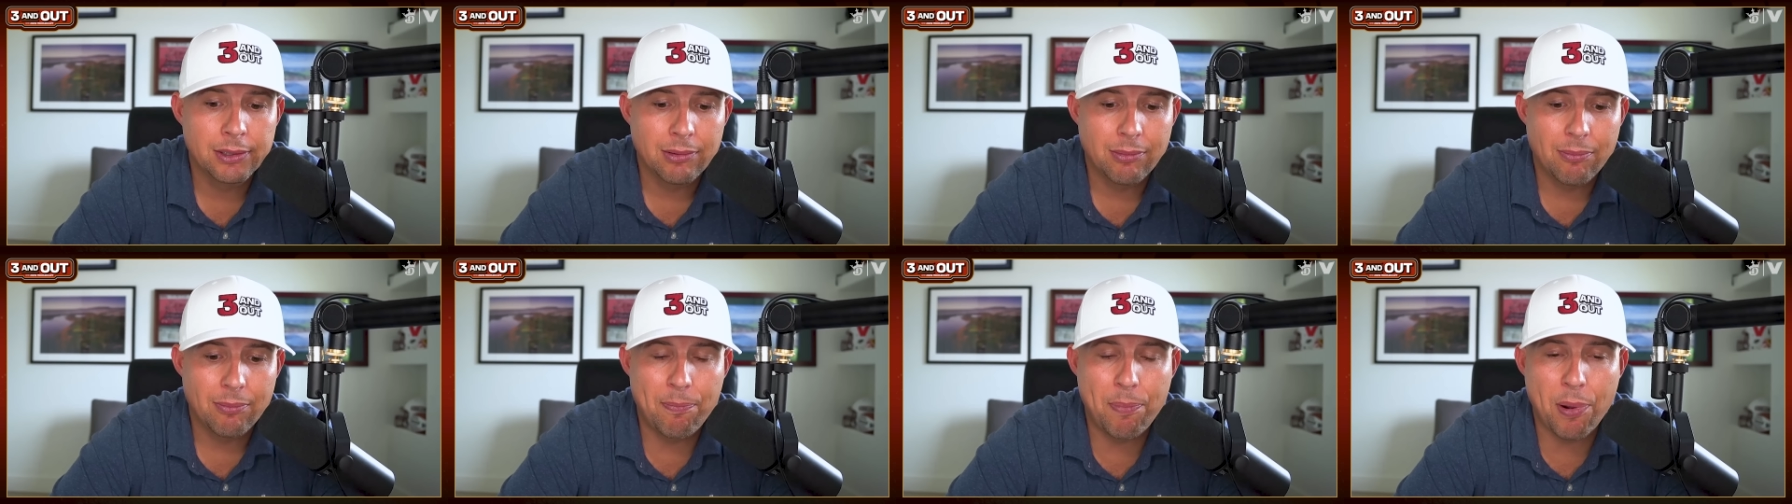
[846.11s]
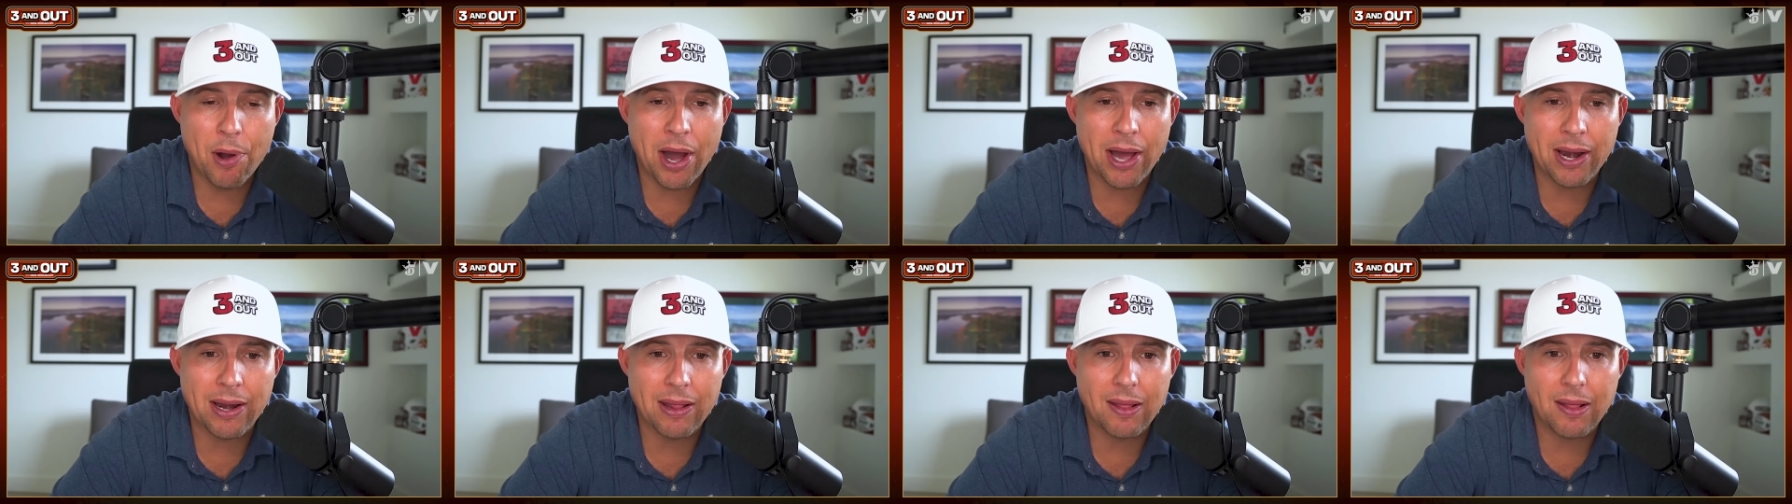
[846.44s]

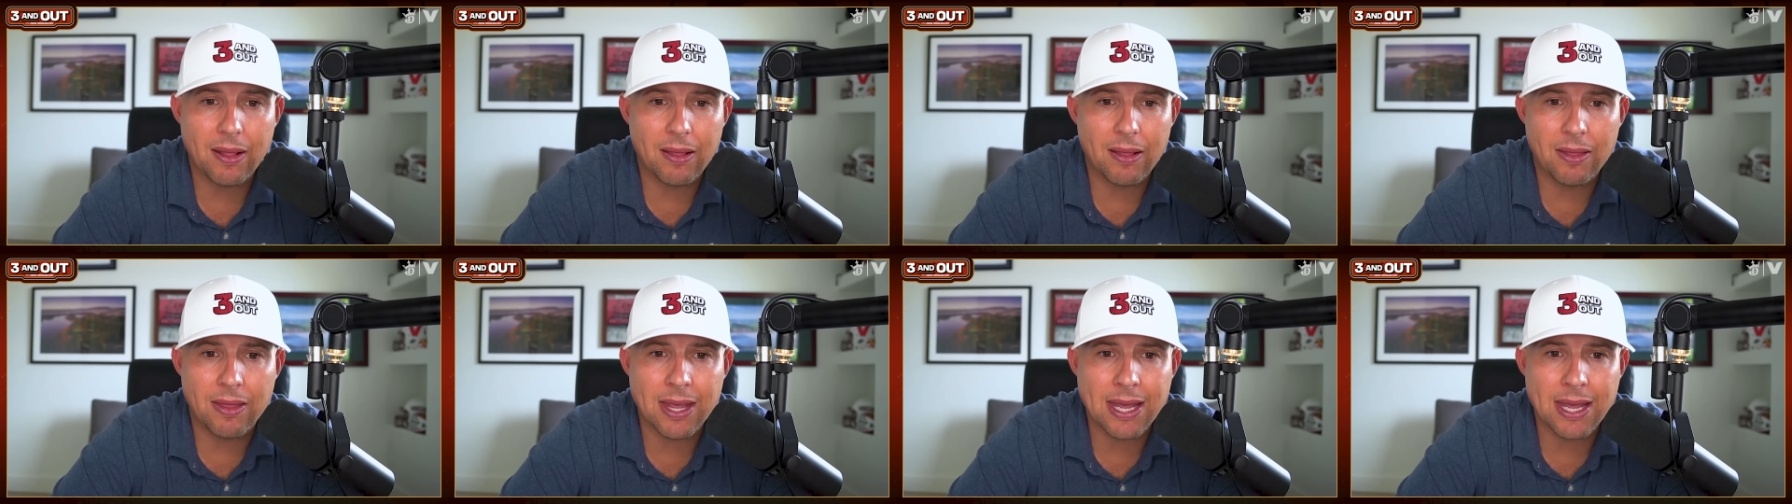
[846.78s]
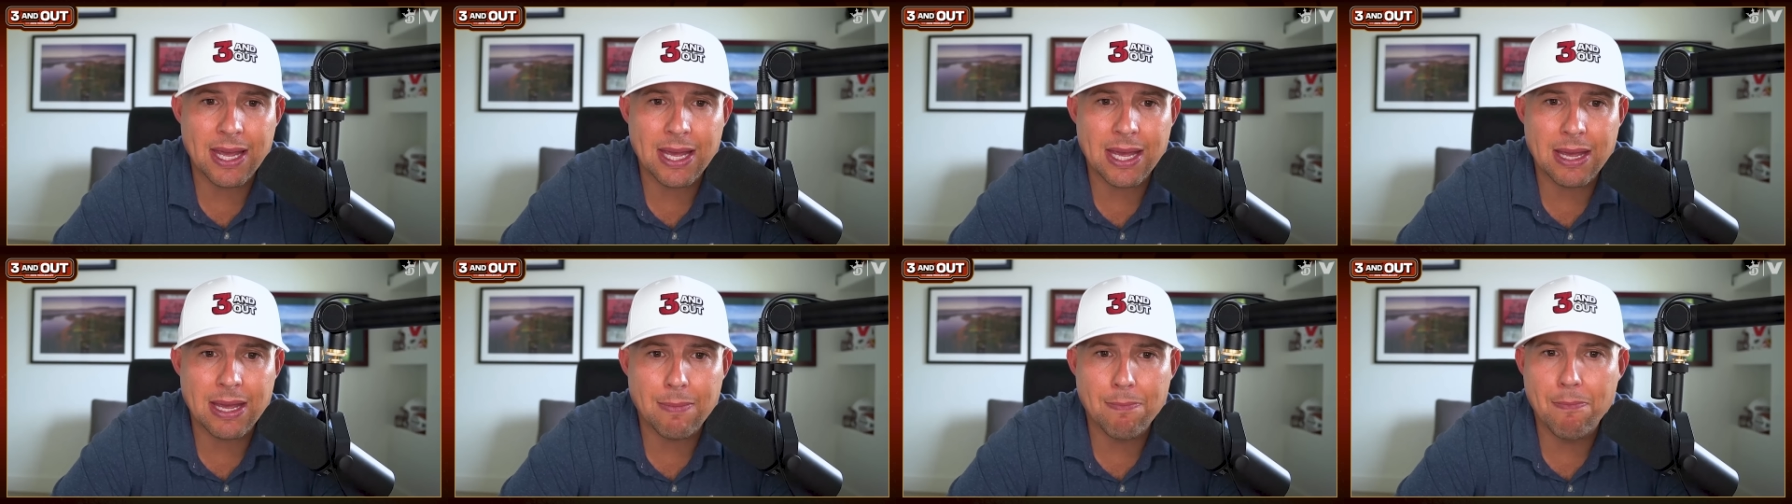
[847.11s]
But
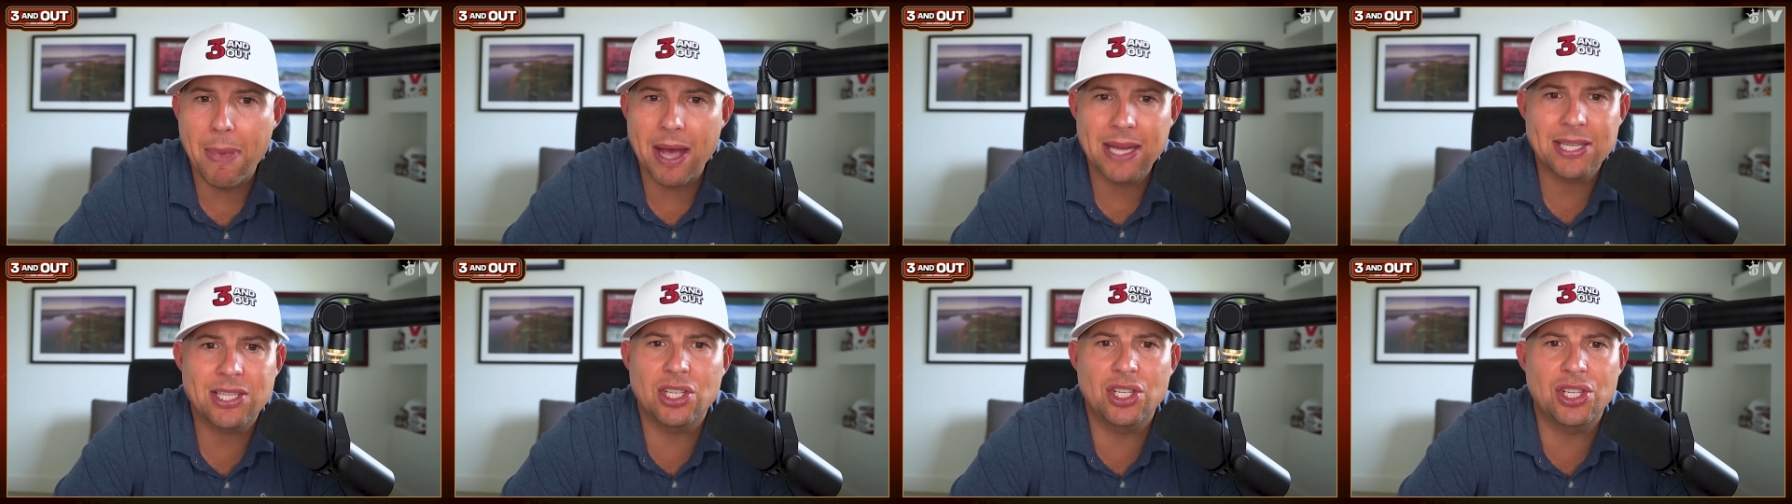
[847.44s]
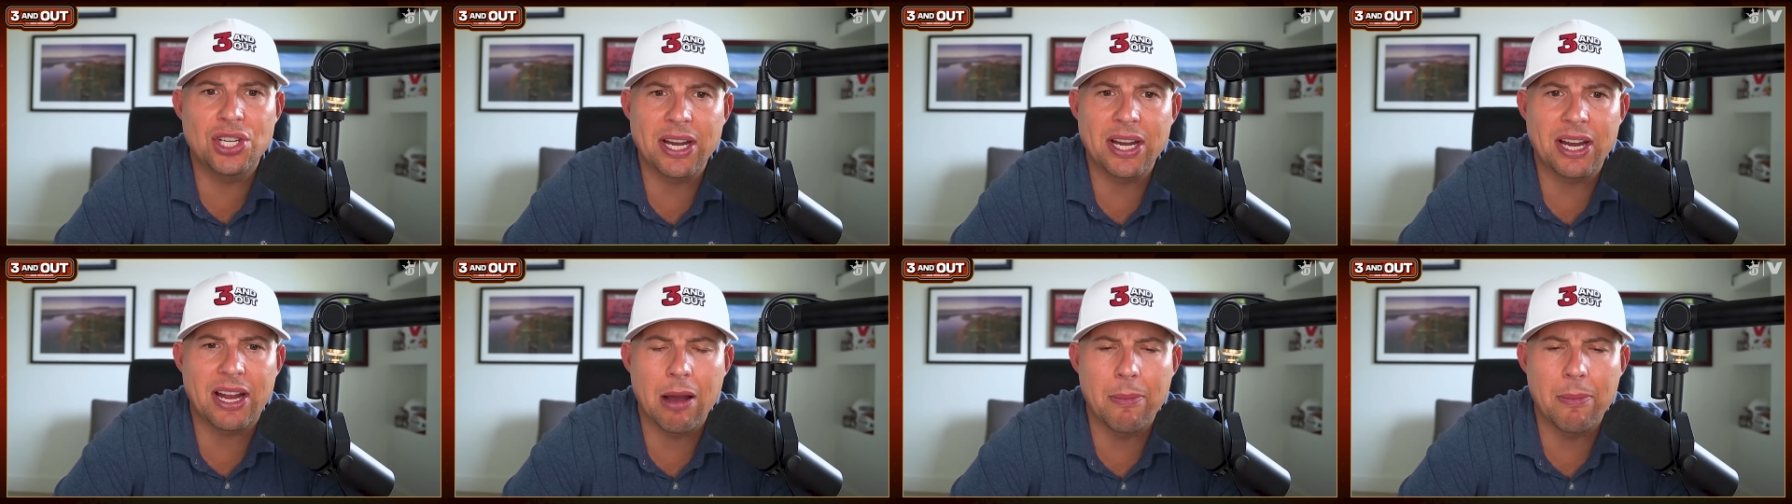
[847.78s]
the
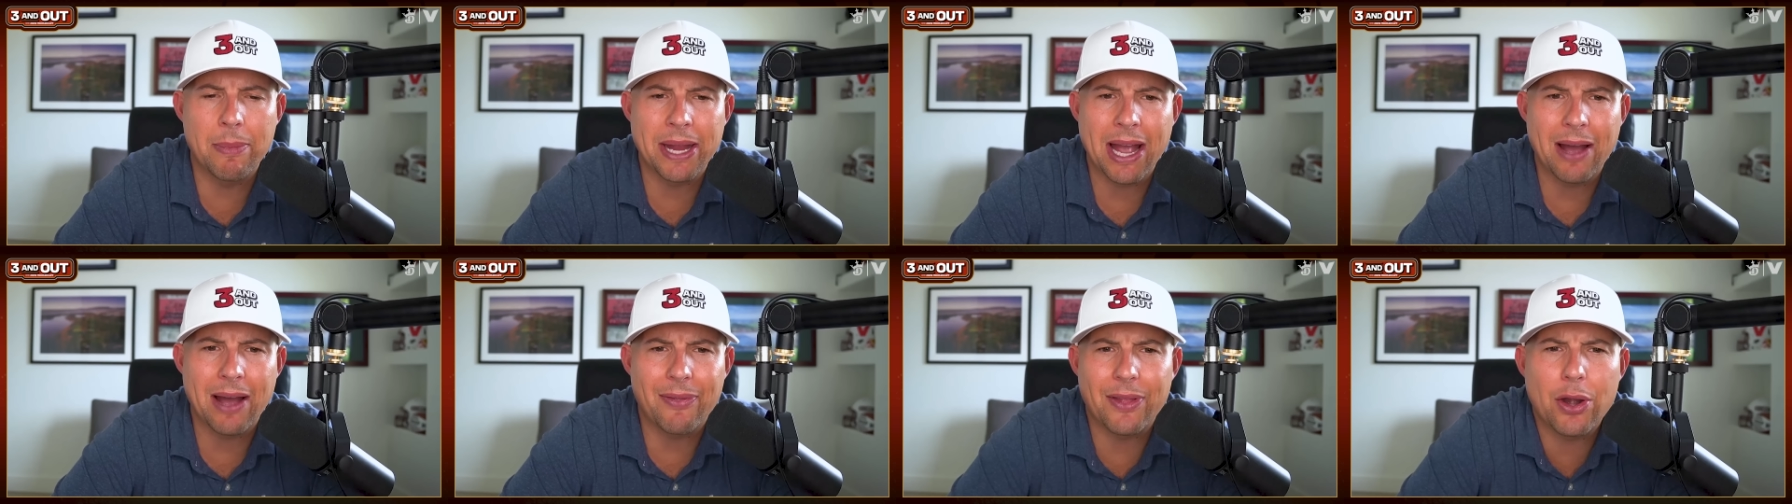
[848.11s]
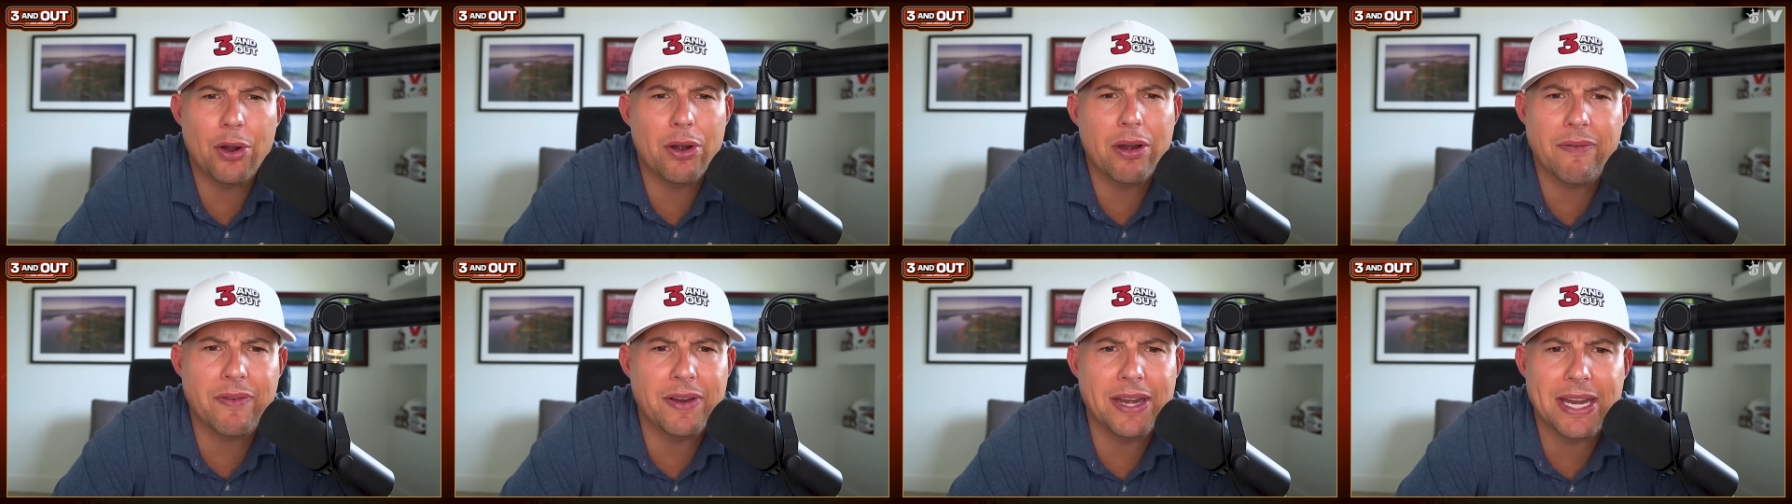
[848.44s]
messaging coming out, they
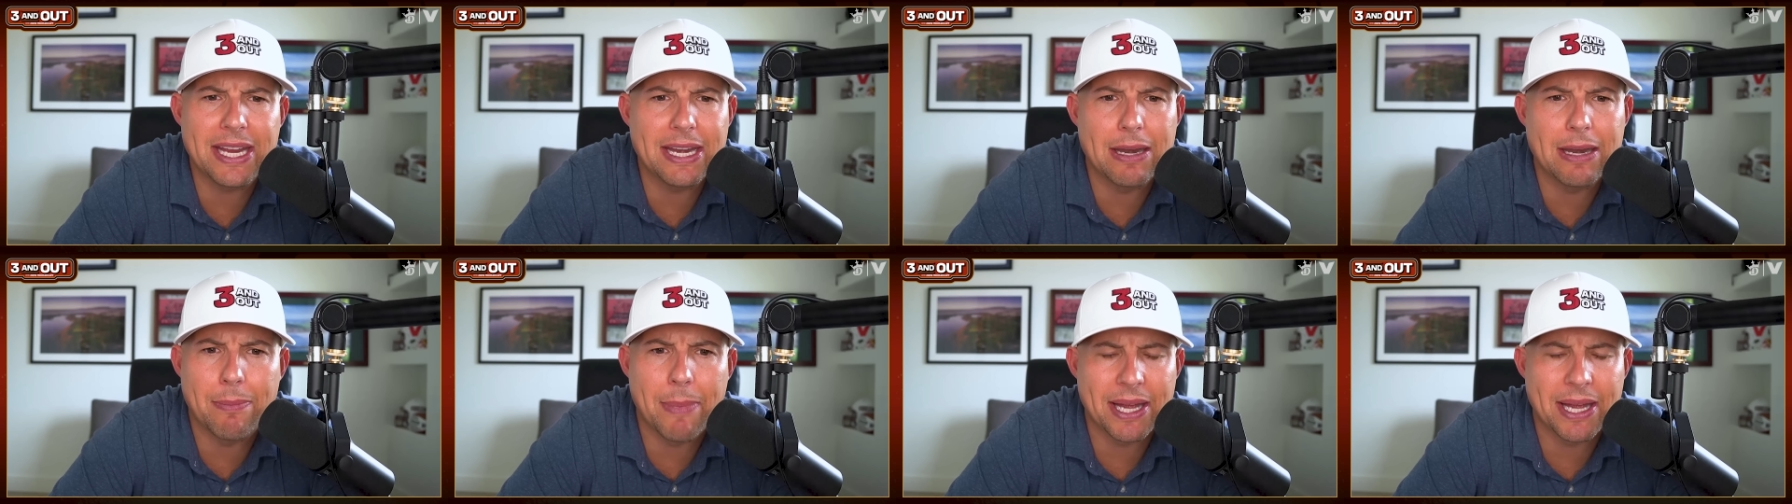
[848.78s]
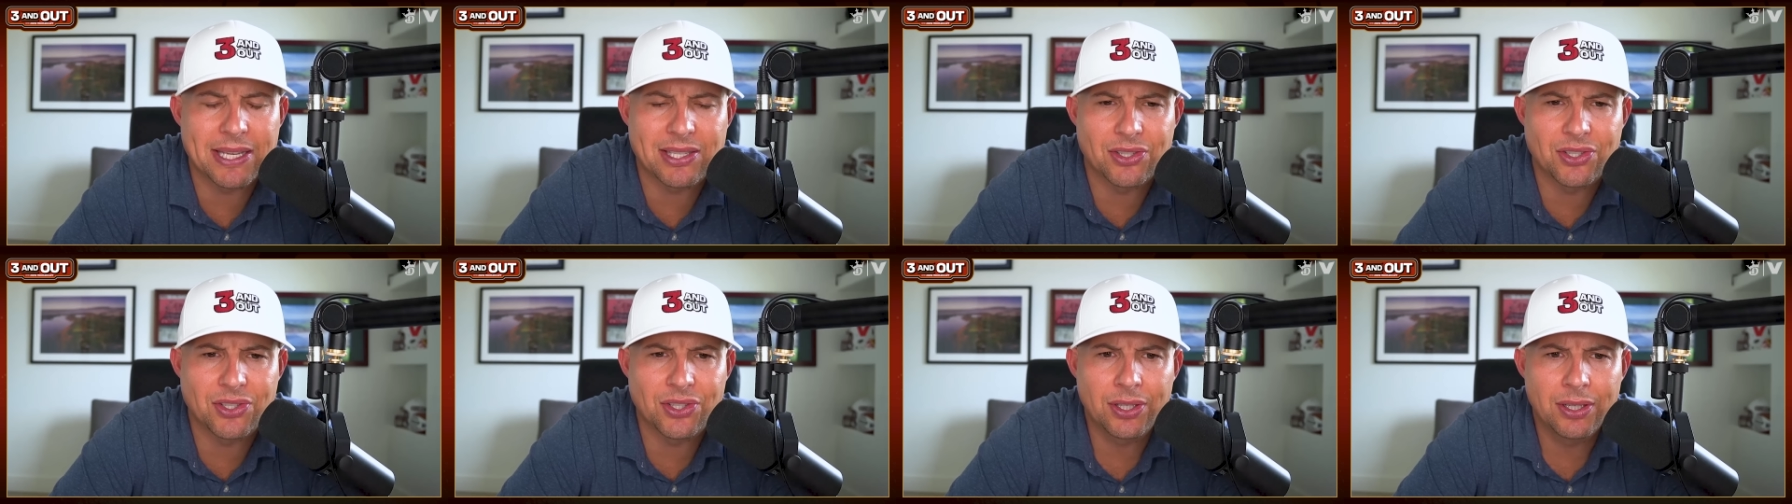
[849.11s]
don't even need the
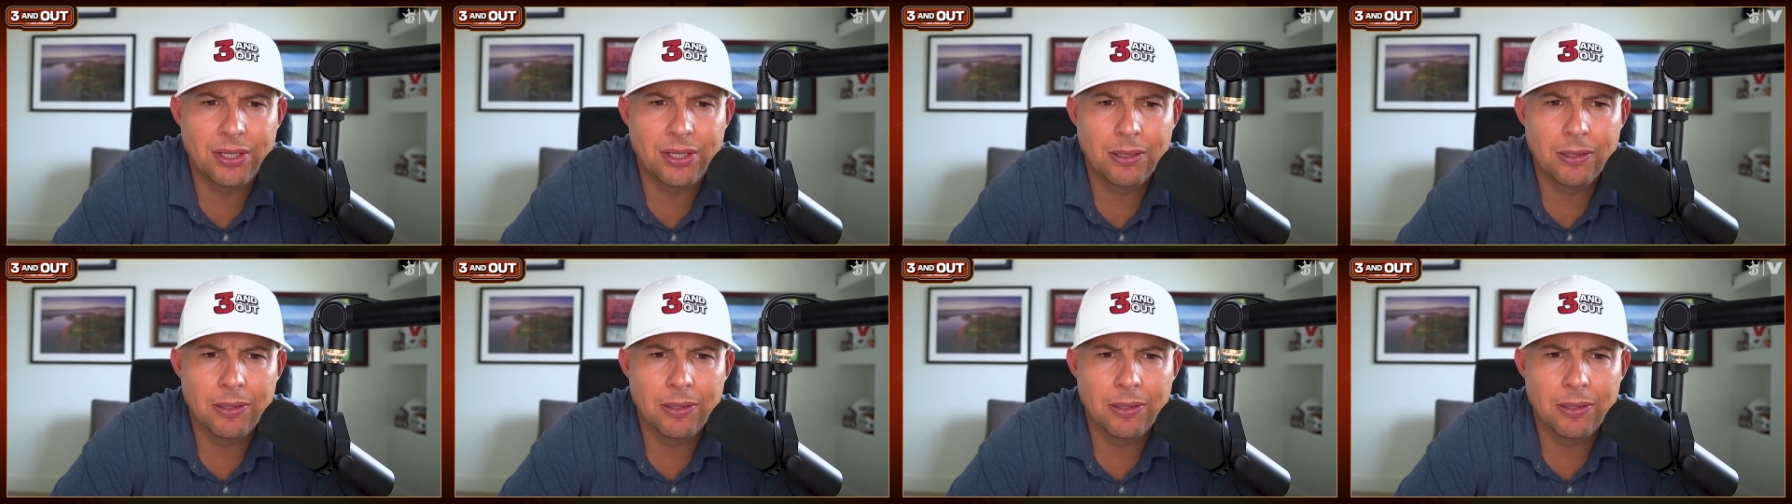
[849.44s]
message.